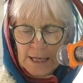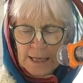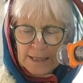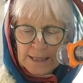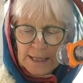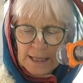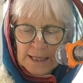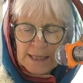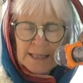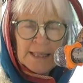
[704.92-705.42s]

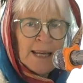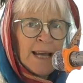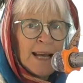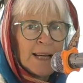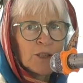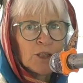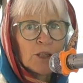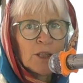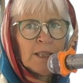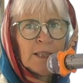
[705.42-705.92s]
Now, he
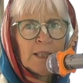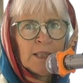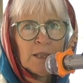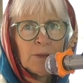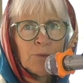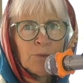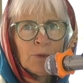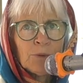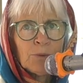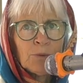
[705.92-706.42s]
actually
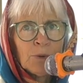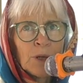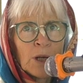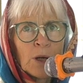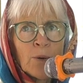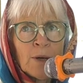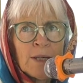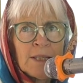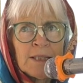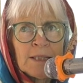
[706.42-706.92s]

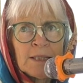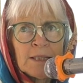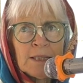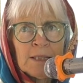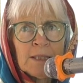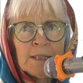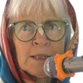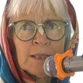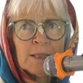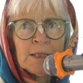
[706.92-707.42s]

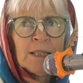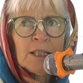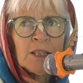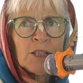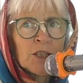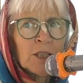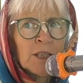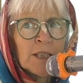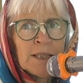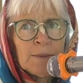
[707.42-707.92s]
requested,
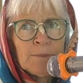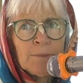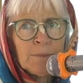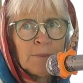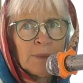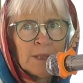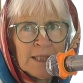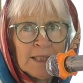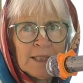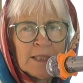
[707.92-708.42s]
initially,
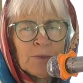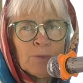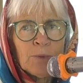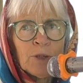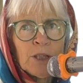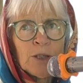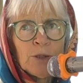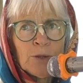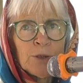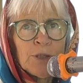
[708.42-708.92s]
please,
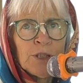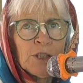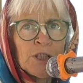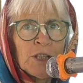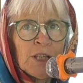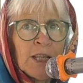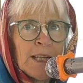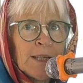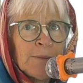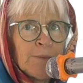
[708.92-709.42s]
will you
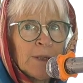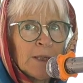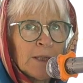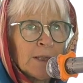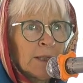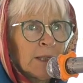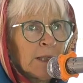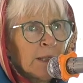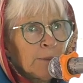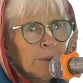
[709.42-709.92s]
initiate me?
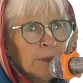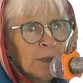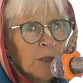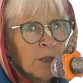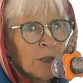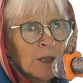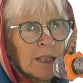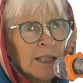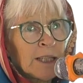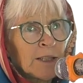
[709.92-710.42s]
But
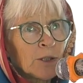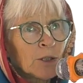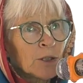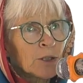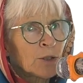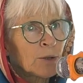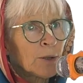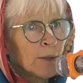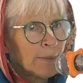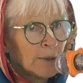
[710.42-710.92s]
Lokanath
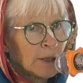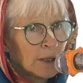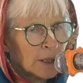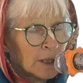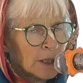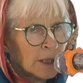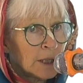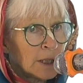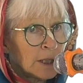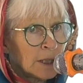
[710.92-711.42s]

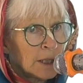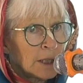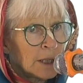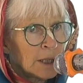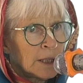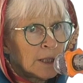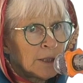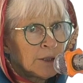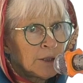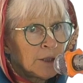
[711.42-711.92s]
Goswami
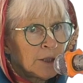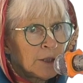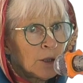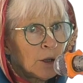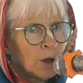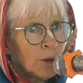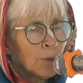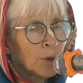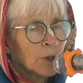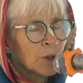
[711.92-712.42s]
did
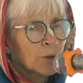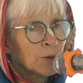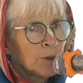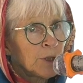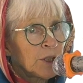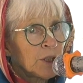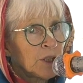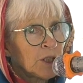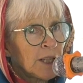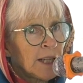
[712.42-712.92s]
not want to
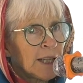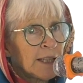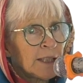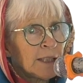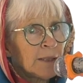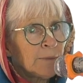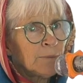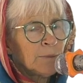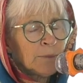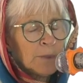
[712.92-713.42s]
initiate
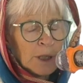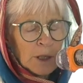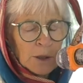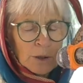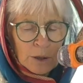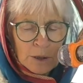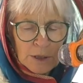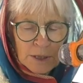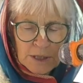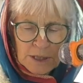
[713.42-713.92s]
him
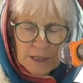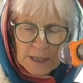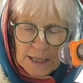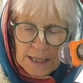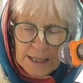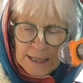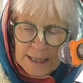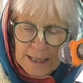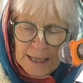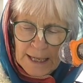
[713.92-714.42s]
because
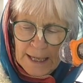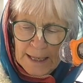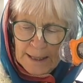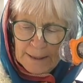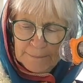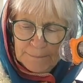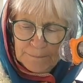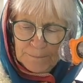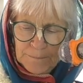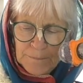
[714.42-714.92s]

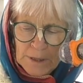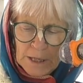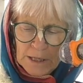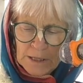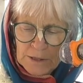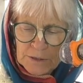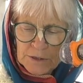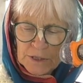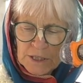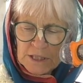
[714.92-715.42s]

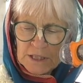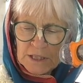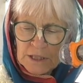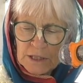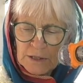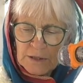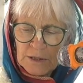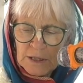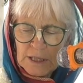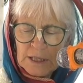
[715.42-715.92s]

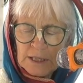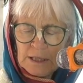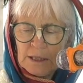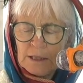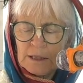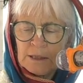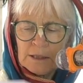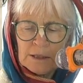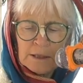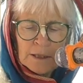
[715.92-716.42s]
just the
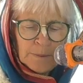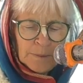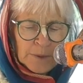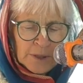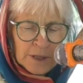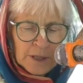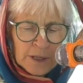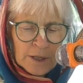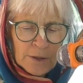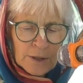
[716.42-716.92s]

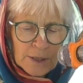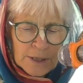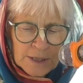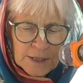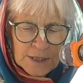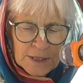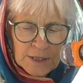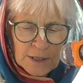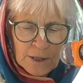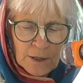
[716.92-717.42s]

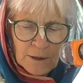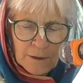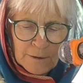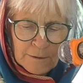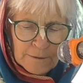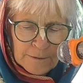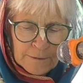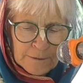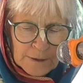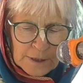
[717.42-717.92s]
appearance
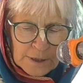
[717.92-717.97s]
of